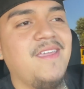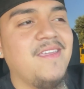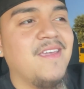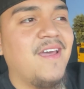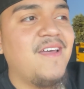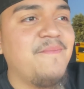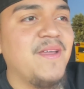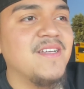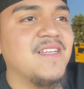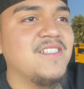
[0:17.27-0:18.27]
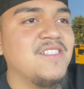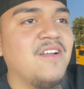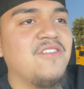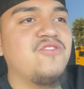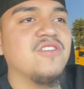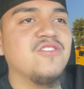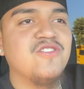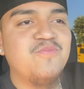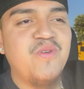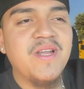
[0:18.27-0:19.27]
yet because I just got the truck
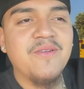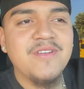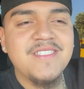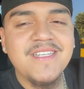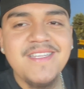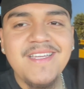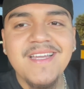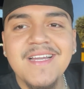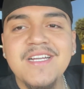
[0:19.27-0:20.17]
pretty recently.